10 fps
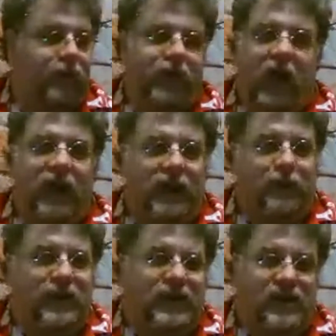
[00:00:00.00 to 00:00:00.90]

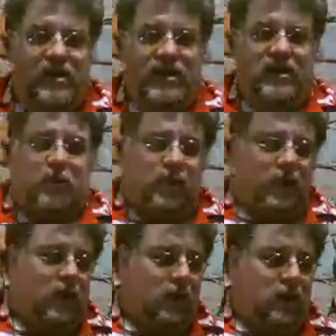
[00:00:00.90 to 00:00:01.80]
Chinese mysticism, a
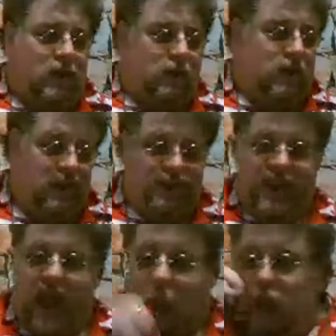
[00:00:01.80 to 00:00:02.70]
little
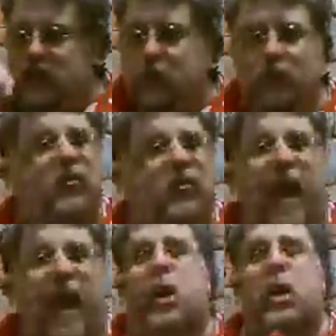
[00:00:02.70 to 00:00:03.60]
Taoism. You can
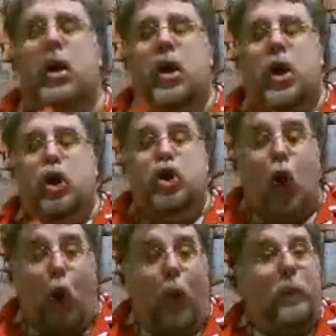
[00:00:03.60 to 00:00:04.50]
have fun.
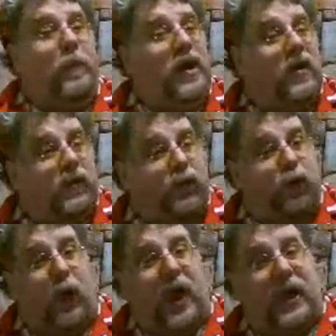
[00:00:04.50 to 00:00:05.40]
Don't
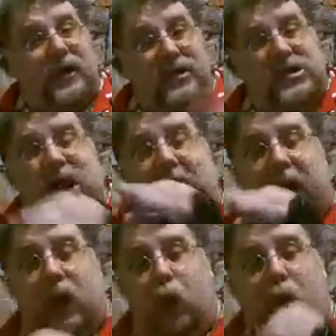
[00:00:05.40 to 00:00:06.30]
be afraid
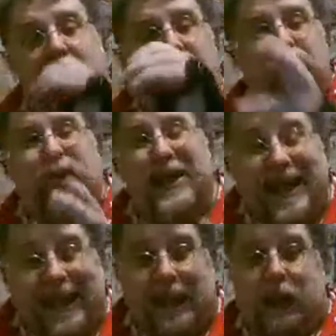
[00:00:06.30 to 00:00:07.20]
to take what you
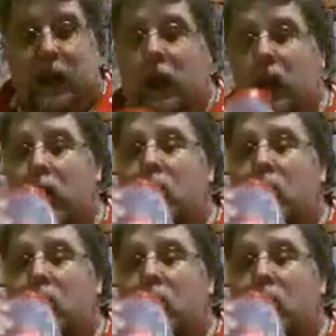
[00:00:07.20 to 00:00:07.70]
need.